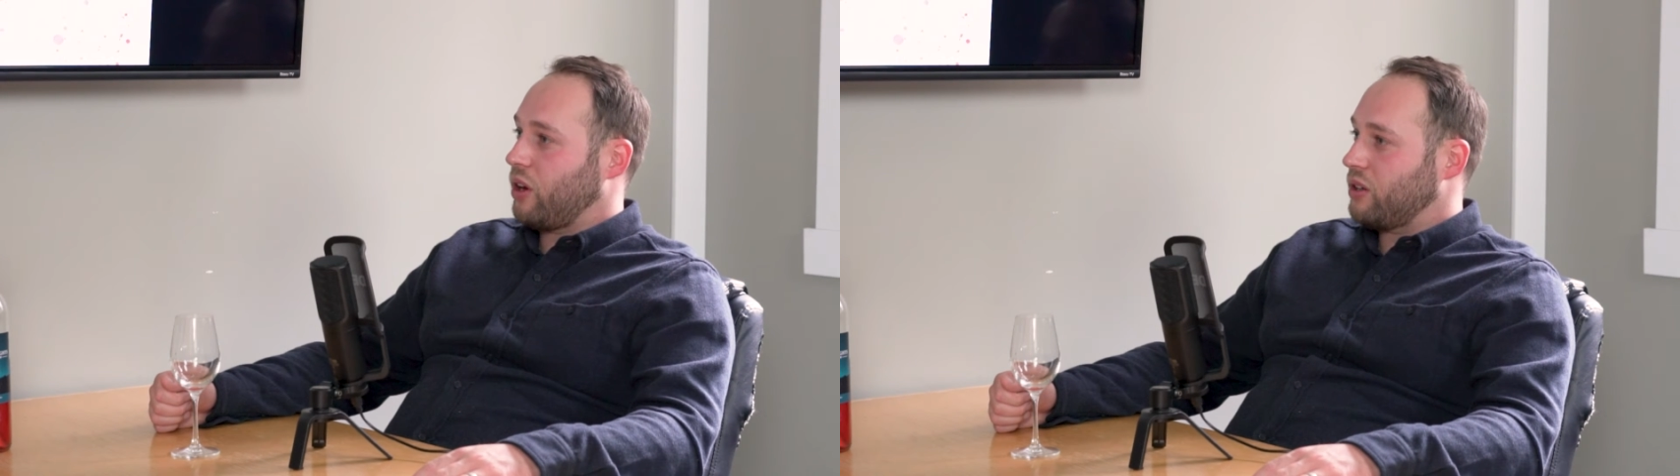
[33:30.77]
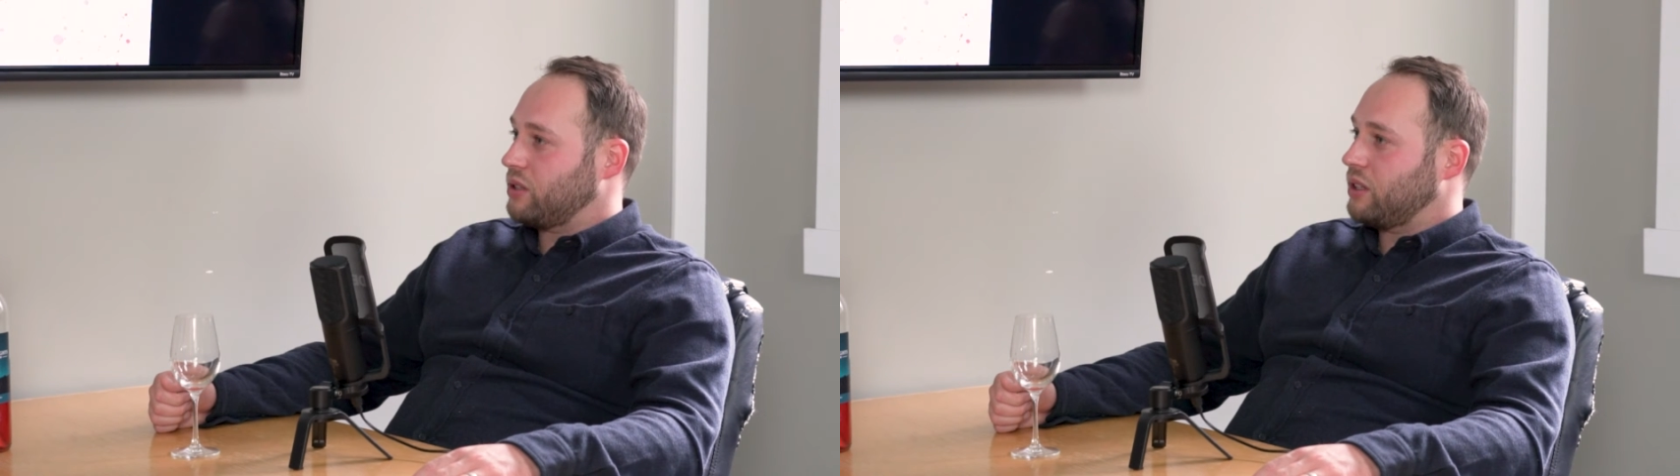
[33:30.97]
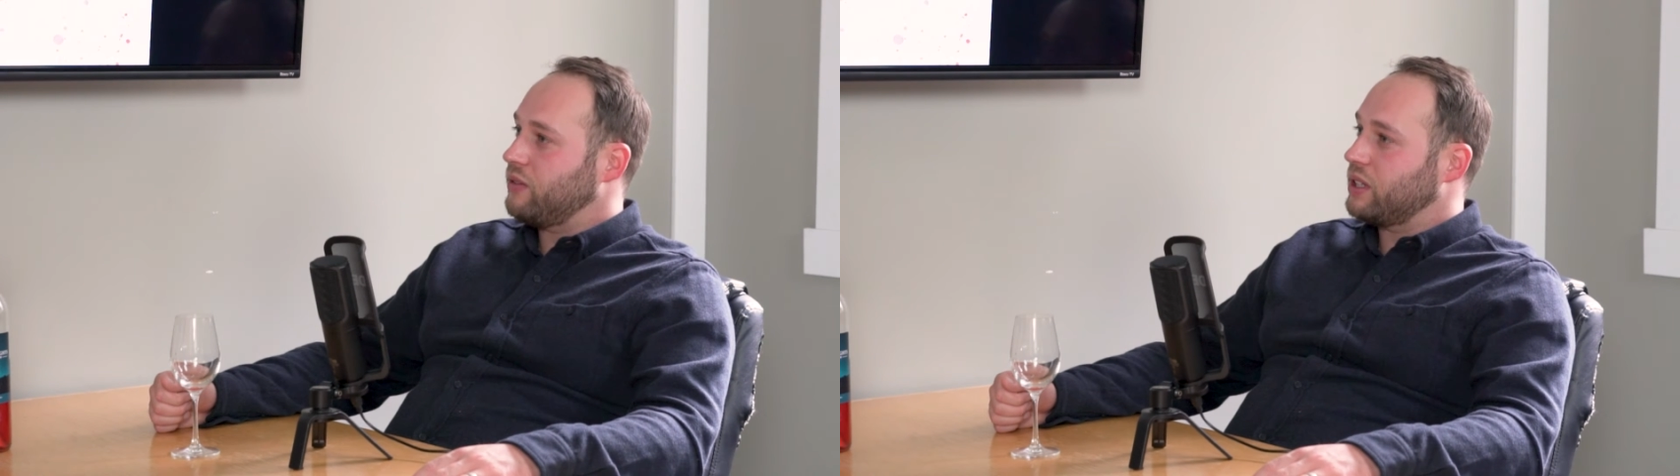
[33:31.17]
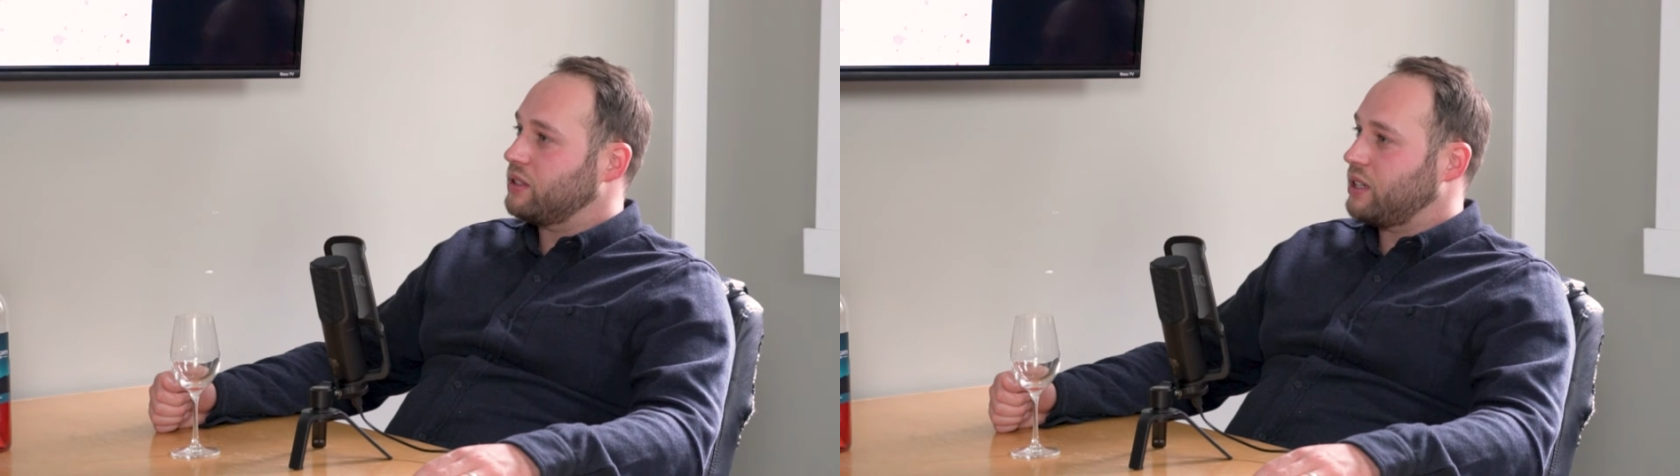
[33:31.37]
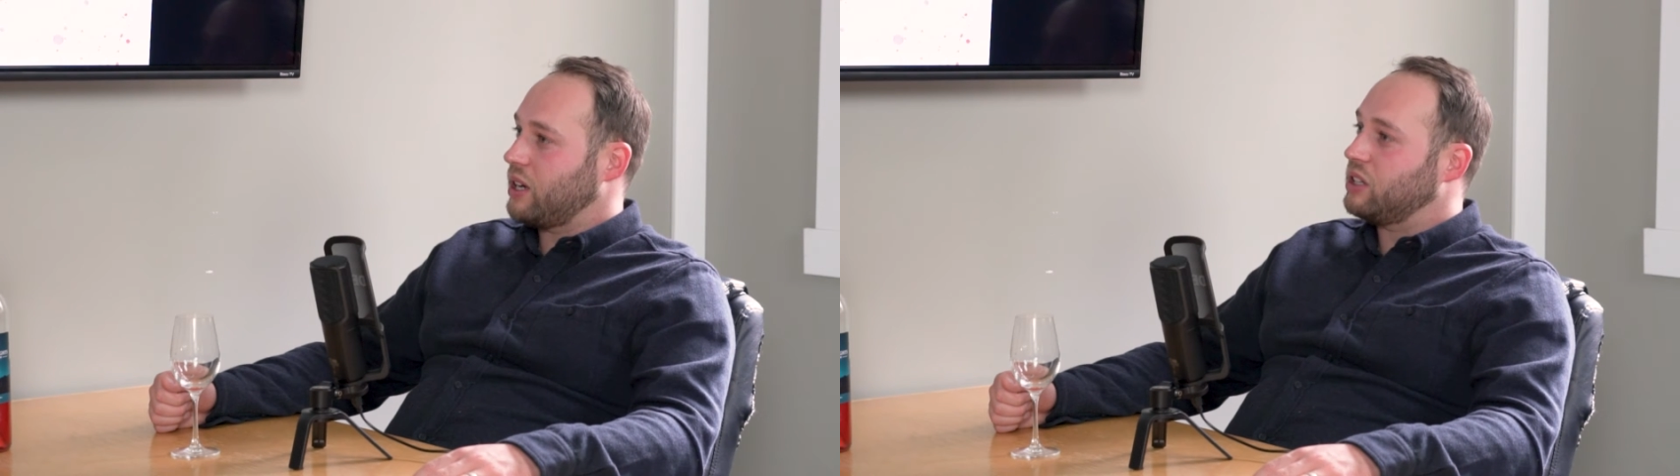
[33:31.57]
cost of
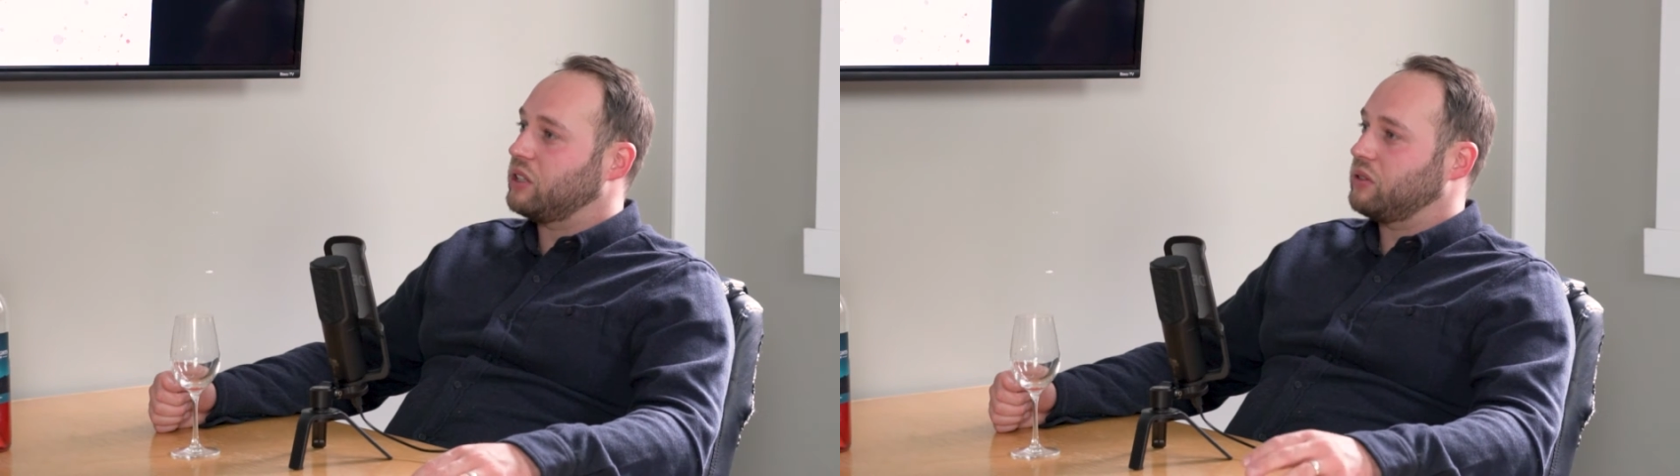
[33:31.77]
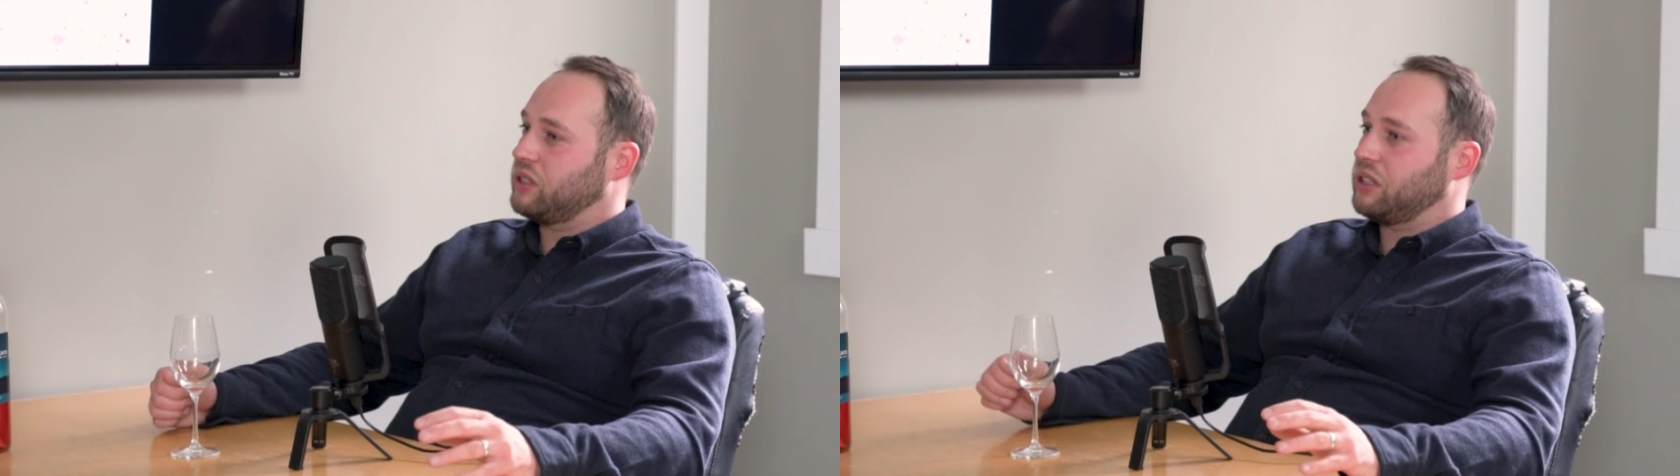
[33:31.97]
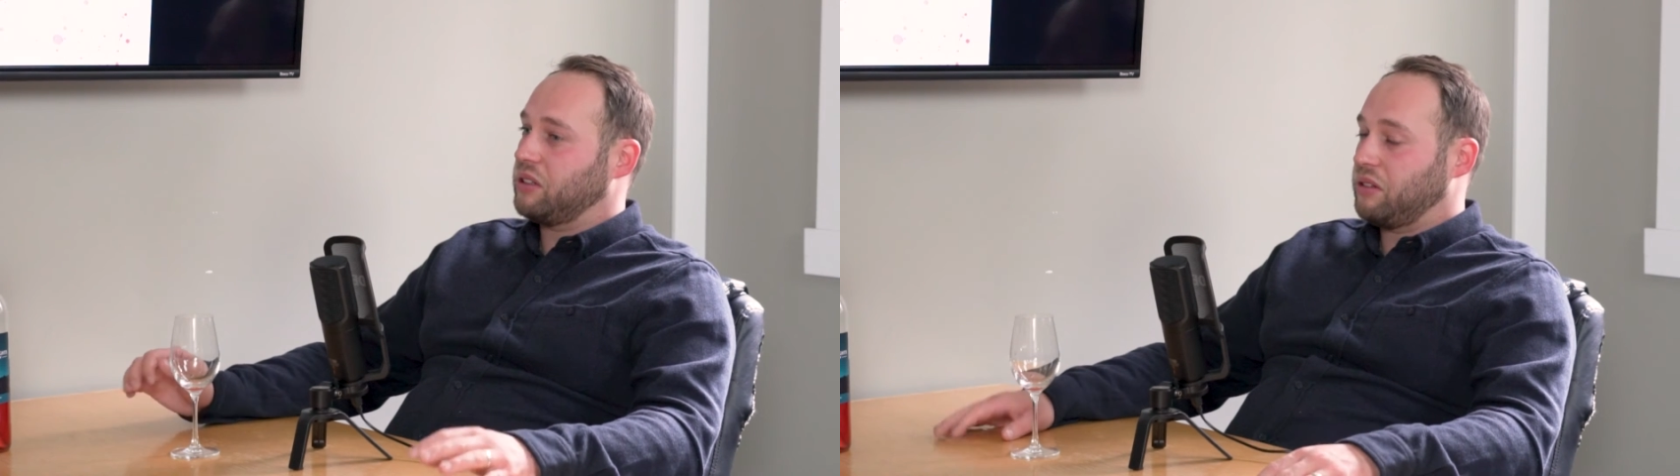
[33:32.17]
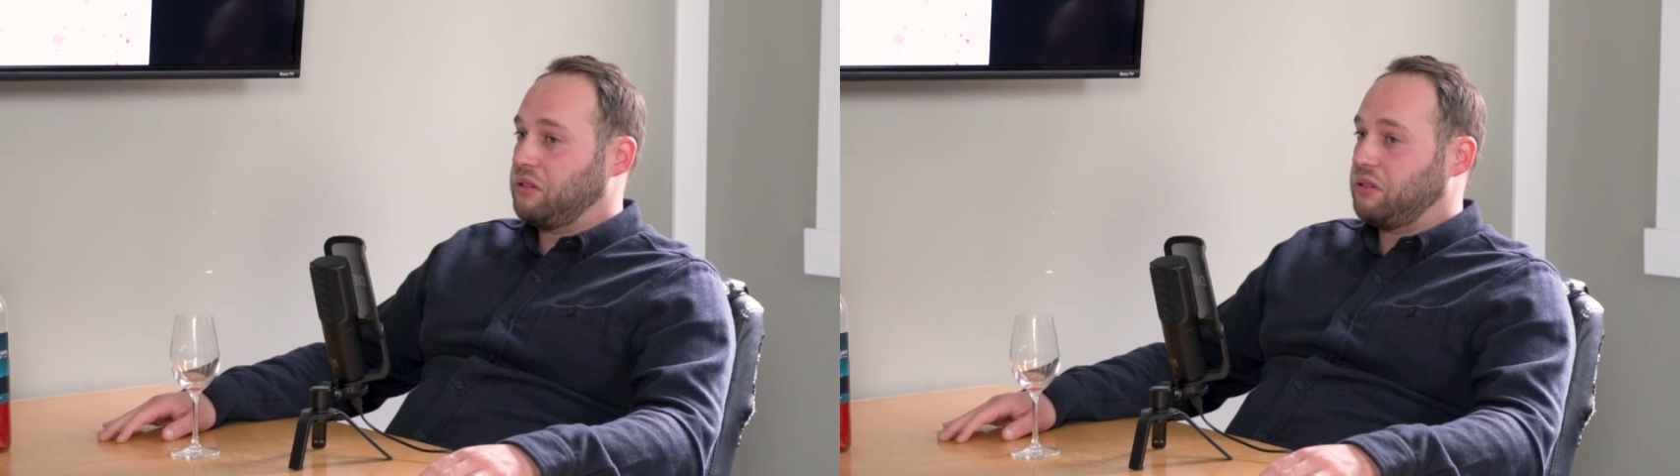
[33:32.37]
living's down, and I was like,